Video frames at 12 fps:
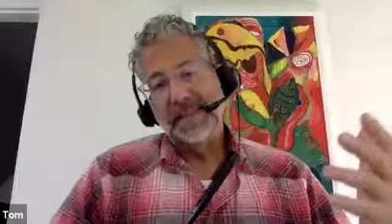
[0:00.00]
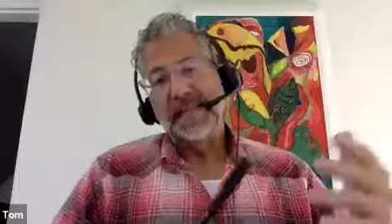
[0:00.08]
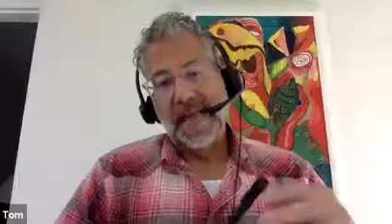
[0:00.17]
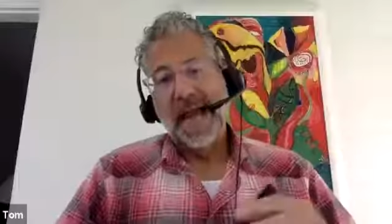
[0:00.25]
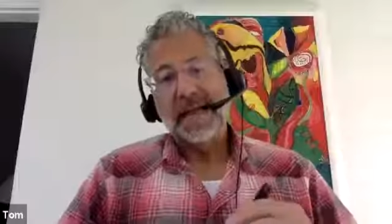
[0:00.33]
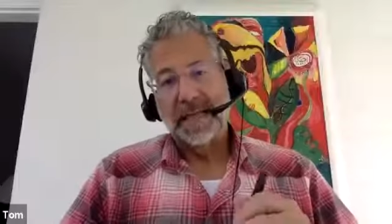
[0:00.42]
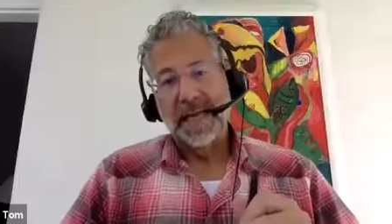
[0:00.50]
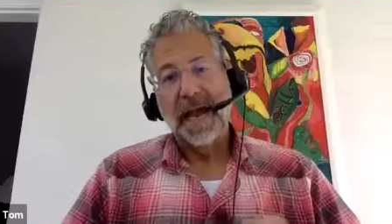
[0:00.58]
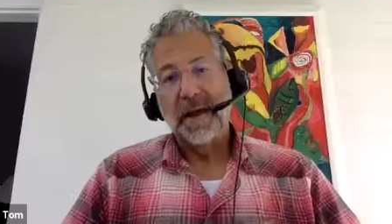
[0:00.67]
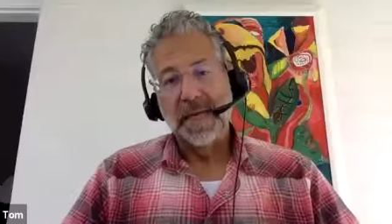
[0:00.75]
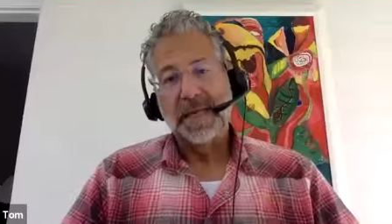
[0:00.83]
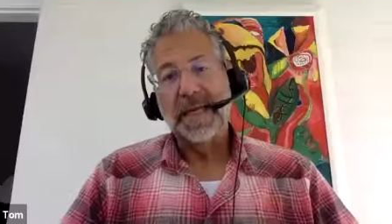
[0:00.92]
exactly
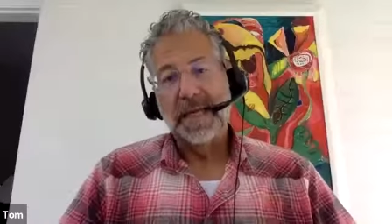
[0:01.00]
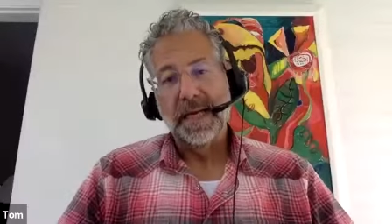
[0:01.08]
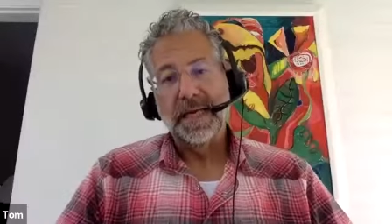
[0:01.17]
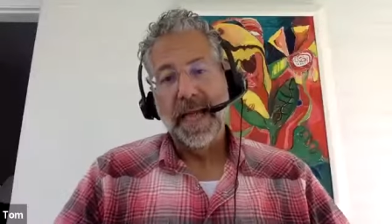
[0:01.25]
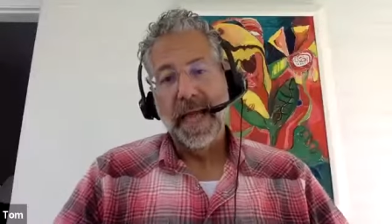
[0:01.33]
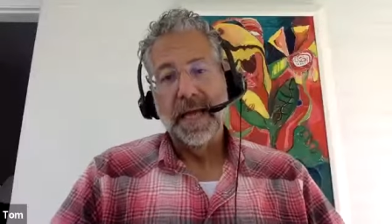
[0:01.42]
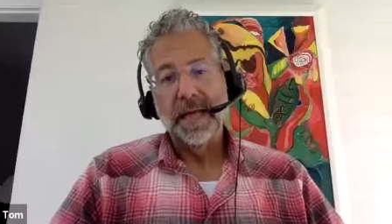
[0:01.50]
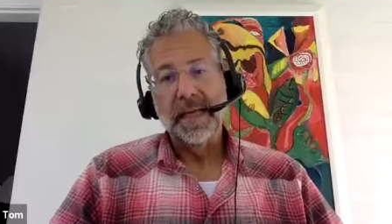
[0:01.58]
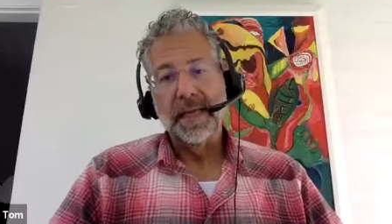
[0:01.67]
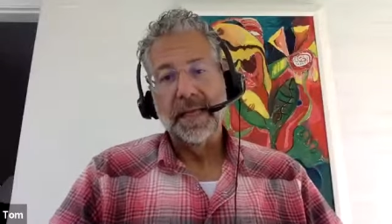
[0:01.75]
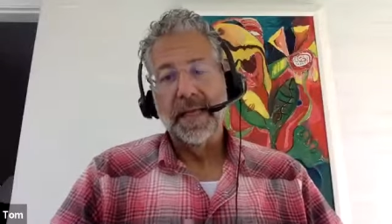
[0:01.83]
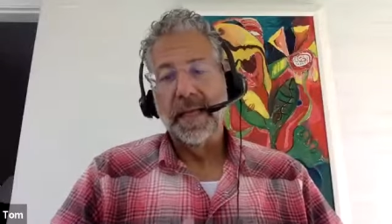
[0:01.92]
how he did it. Yeah,
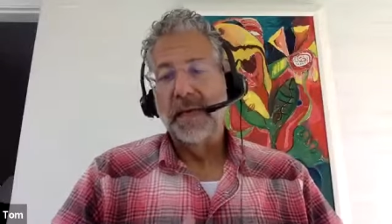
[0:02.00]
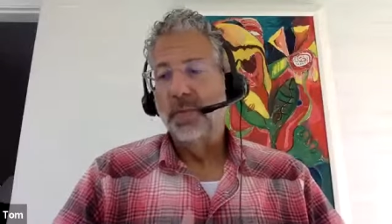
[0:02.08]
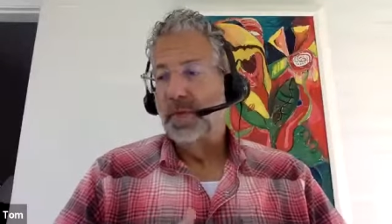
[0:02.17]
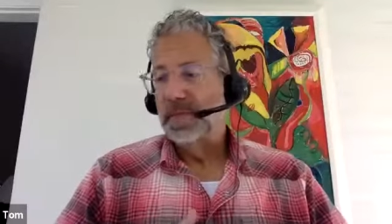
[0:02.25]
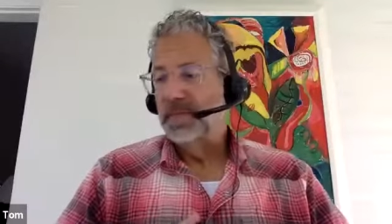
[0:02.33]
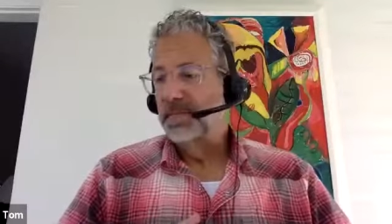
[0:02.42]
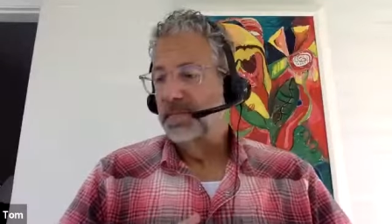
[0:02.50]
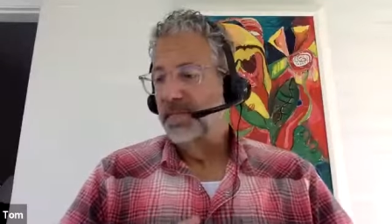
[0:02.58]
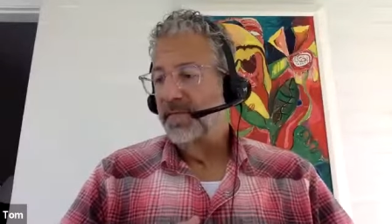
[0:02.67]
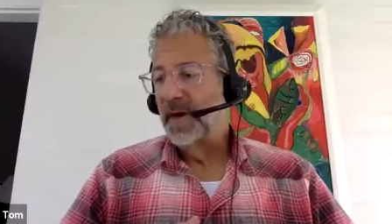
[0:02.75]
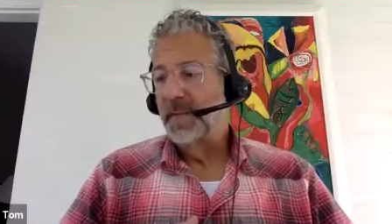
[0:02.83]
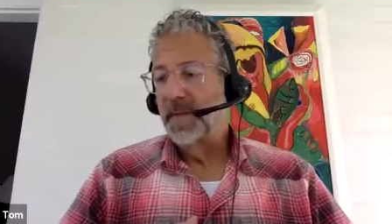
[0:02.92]
it it was
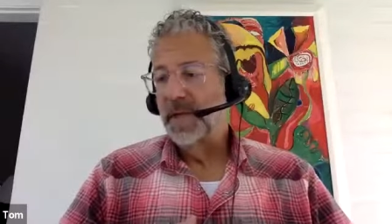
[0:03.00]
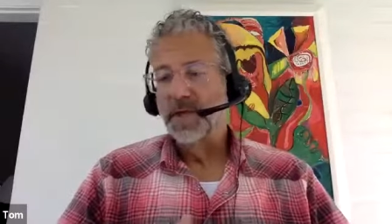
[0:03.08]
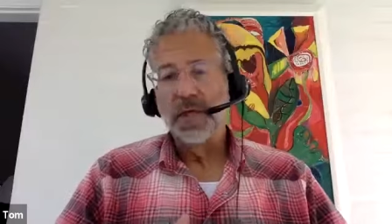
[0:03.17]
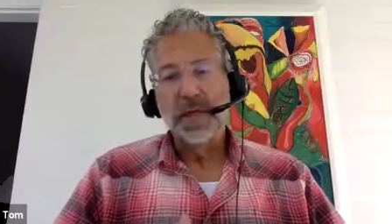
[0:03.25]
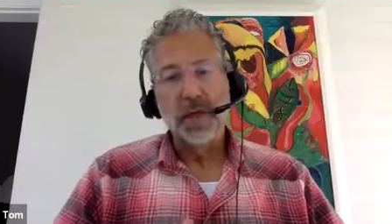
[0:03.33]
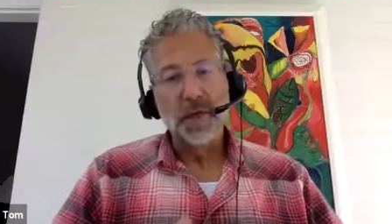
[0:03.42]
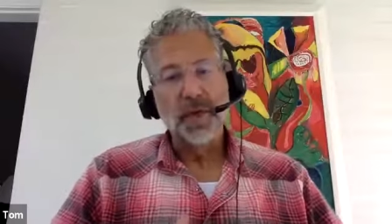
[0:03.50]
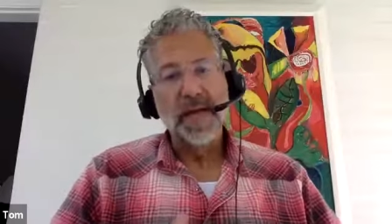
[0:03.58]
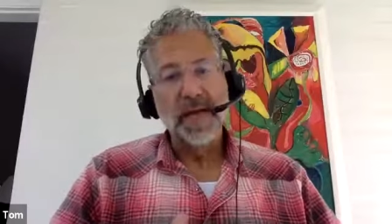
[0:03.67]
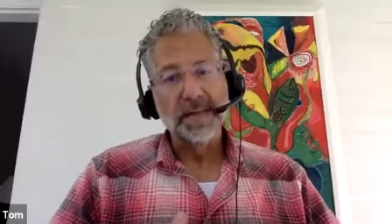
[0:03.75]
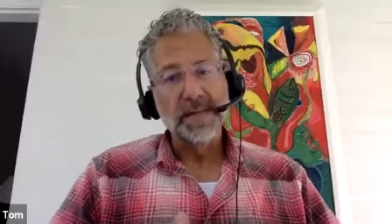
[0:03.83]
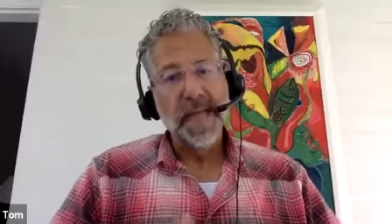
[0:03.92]
very much on the
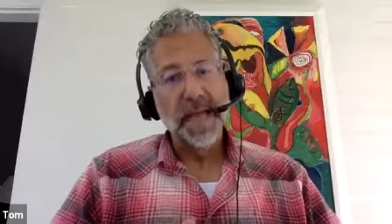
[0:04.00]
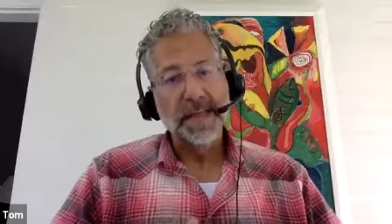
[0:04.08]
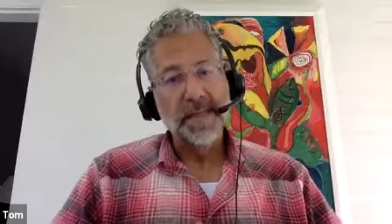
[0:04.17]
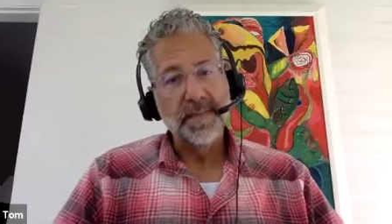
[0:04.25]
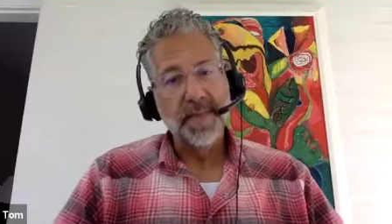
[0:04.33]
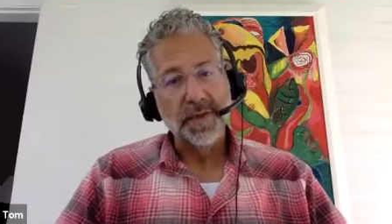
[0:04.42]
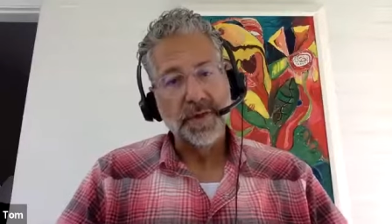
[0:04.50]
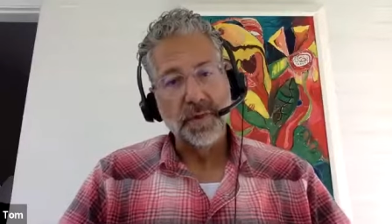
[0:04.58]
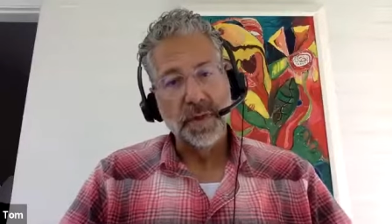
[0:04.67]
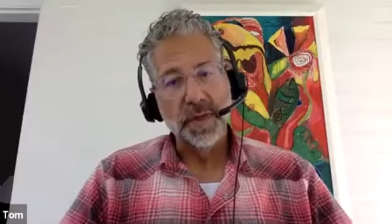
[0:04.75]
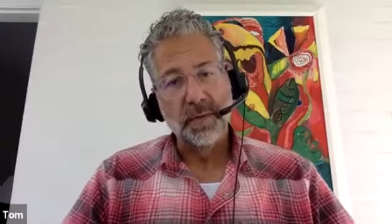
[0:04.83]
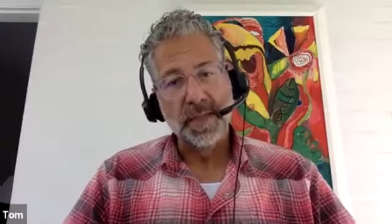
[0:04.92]
earnout side to make
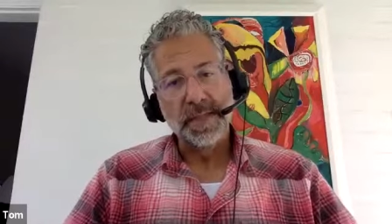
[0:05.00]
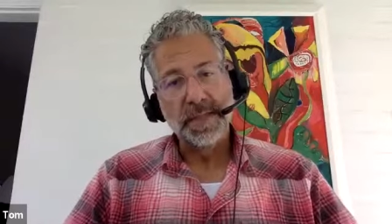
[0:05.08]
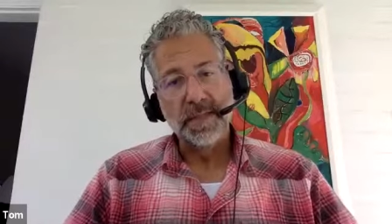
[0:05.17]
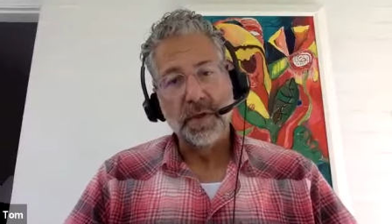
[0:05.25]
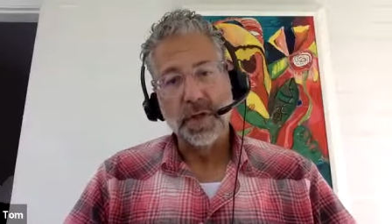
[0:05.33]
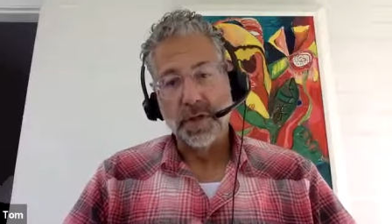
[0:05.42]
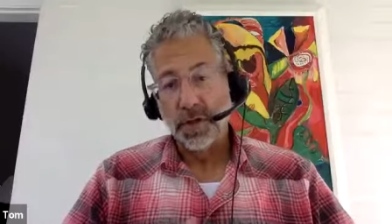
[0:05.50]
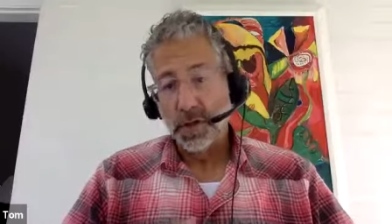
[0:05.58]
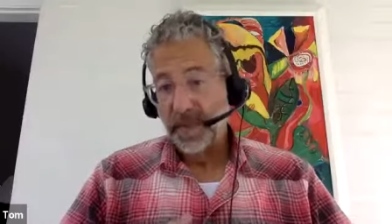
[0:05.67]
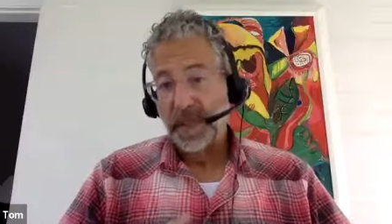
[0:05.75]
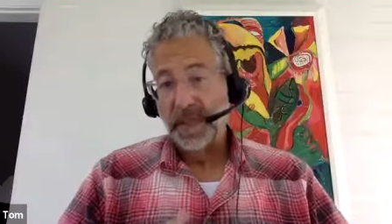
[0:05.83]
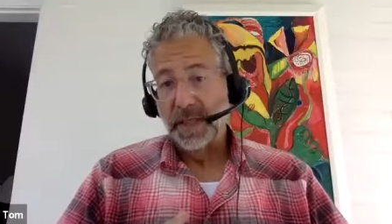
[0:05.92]
sure that we still
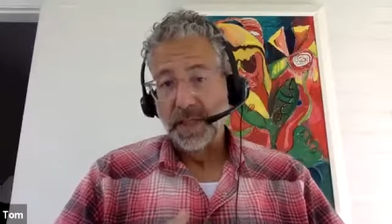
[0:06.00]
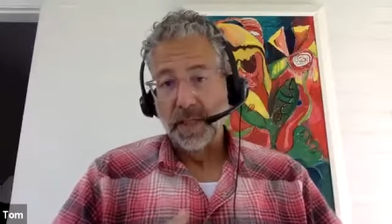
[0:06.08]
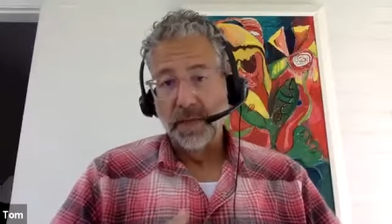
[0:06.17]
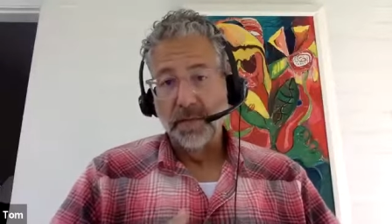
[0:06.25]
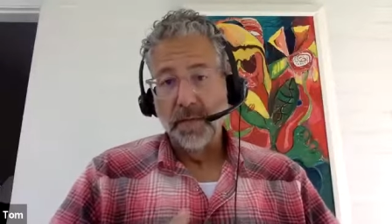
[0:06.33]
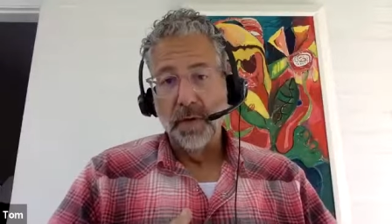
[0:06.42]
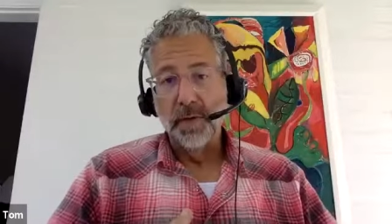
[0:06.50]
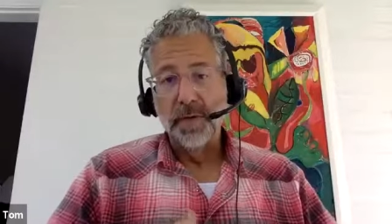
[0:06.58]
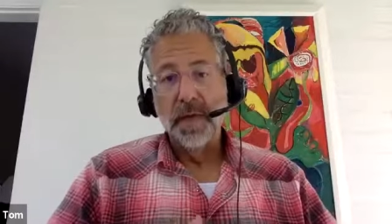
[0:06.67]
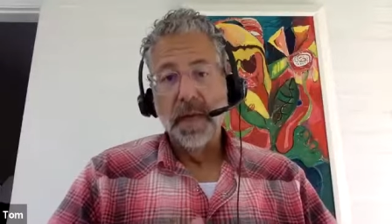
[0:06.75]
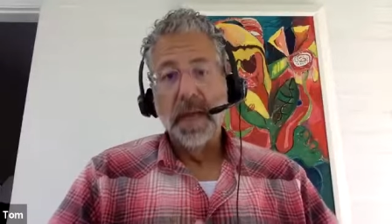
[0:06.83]
contributed to the growth,